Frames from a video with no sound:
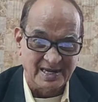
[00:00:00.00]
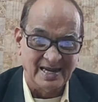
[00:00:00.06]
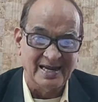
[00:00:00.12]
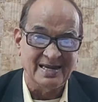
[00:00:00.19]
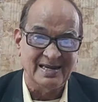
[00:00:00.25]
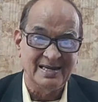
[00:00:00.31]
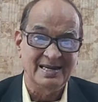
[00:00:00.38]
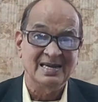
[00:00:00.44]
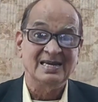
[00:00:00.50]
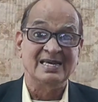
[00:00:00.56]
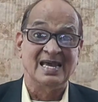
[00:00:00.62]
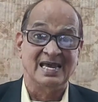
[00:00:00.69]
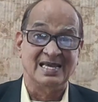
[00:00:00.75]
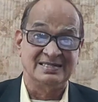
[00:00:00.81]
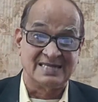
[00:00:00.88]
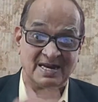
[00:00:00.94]
okay,
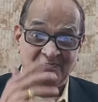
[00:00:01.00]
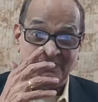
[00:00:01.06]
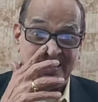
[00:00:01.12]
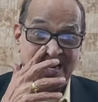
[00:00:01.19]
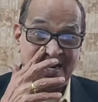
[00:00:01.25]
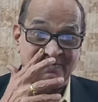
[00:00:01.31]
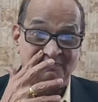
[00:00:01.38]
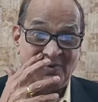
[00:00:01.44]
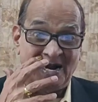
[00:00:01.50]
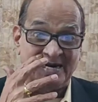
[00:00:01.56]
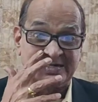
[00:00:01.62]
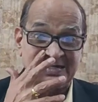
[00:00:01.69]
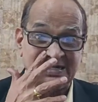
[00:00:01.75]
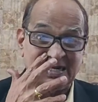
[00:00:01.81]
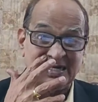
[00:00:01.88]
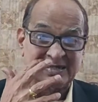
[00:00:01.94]
A and B and
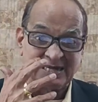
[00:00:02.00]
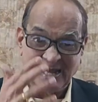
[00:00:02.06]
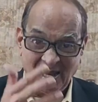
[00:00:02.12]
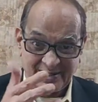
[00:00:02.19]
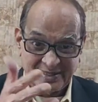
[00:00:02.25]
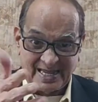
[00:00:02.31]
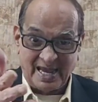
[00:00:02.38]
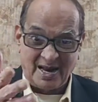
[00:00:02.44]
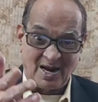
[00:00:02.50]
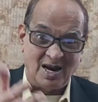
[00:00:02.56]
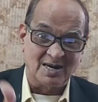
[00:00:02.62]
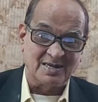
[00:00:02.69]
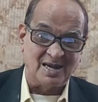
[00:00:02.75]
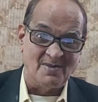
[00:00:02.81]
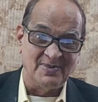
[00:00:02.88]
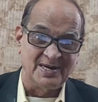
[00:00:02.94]
partners, they
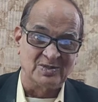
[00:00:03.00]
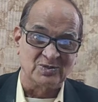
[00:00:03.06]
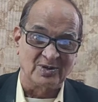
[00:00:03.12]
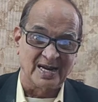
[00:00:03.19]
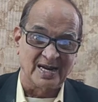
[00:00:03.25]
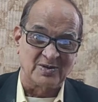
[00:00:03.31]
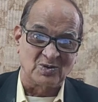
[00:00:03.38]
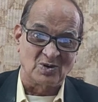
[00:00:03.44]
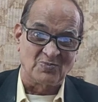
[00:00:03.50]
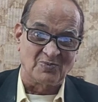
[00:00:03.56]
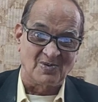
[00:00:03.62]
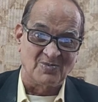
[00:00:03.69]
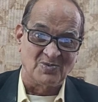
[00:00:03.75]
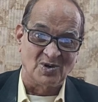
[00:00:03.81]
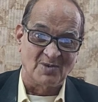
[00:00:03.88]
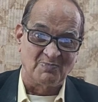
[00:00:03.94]
are all coming to
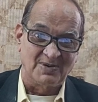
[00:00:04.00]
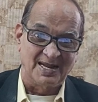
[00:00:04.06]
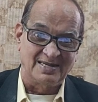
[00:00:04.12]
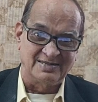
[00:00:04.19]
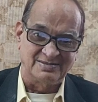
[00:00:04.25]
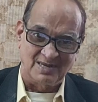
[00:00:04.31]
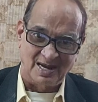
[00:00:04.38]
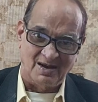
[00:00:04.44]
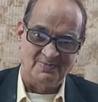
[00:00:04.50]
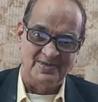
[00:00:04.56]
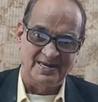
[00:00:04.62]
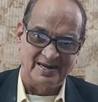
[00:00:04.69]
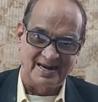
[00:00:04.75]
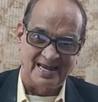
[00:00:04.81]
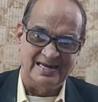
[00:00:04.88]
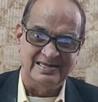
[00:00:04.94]
recruit from your place,
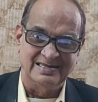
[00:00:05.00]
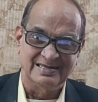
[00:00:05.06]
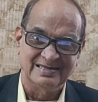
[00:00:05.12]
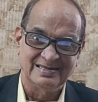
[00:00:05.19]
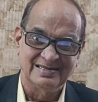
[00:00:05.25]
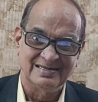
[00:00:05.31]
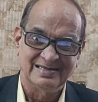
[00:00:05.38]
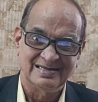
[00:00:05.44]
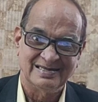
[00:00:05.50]
Amit, right?